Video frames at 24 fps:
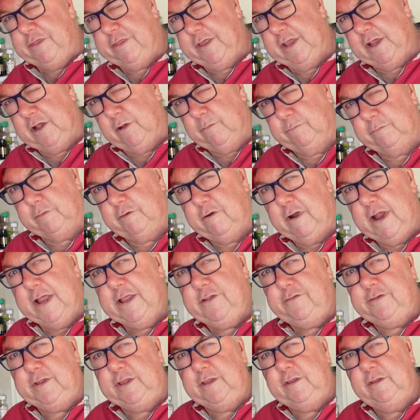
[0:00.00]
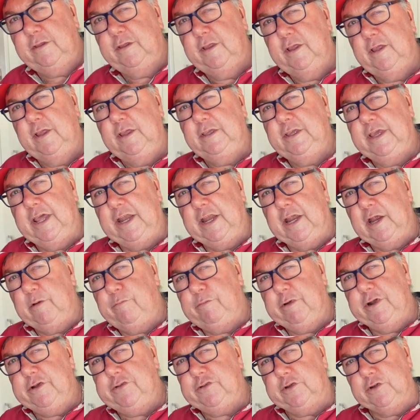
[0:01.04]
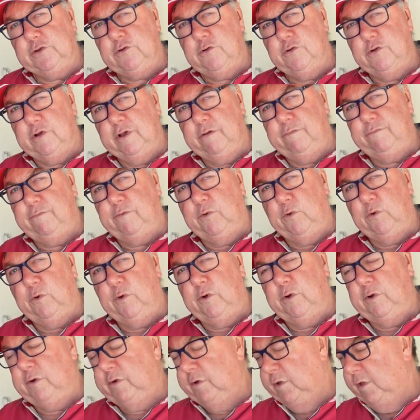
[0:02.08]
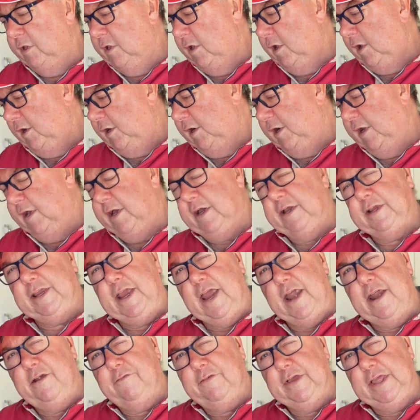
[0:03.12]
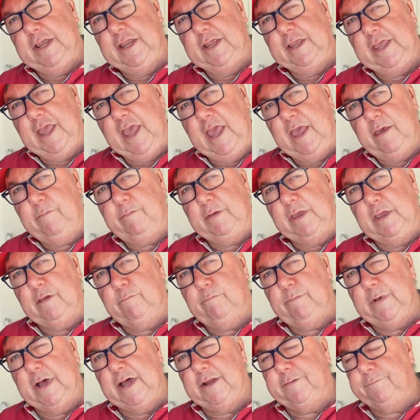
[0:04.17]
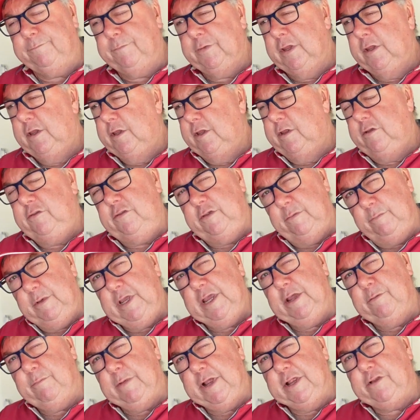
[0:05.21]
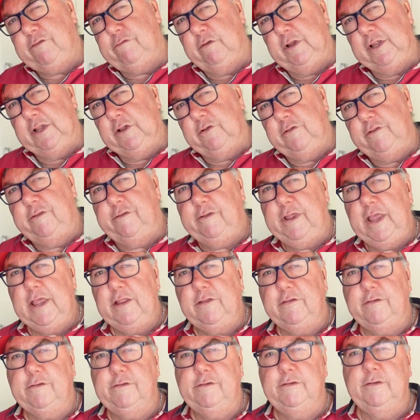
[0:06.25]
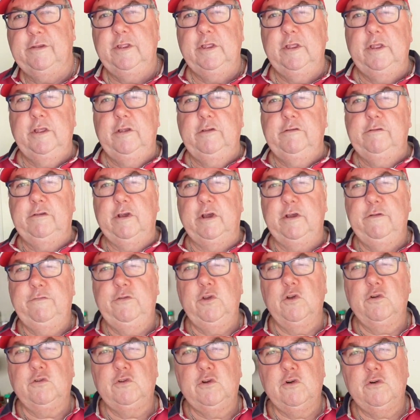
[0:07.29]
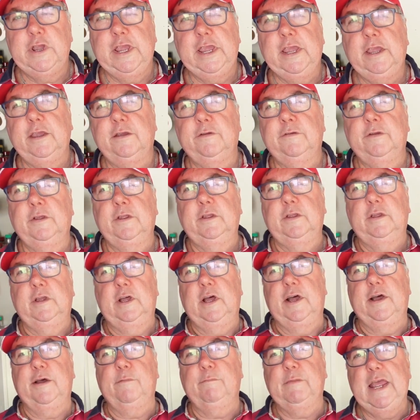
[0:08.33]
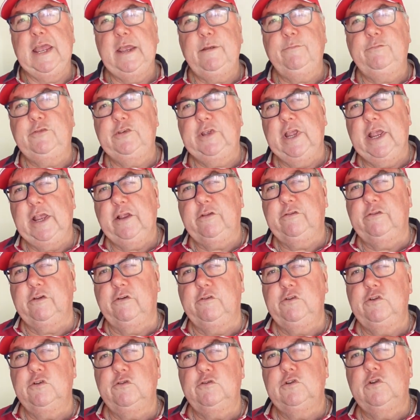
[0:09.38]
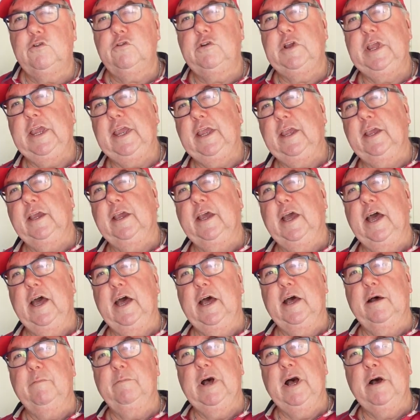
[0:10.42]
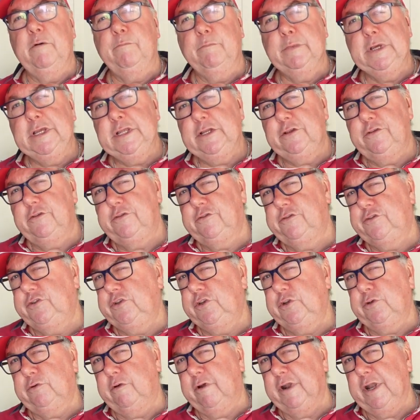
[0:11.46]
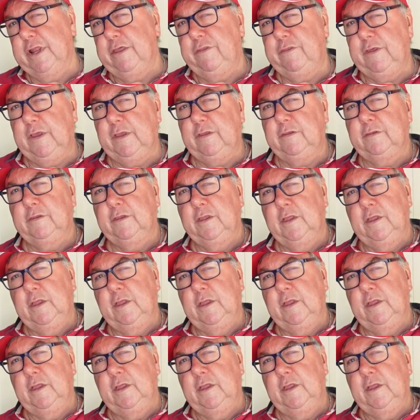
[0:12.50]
think I'm crazy getting a pressure cooker for caravan and camping, but to me it makes really good sense. So if you're cooking lamb shanks, or you're cooking a meat stew or anything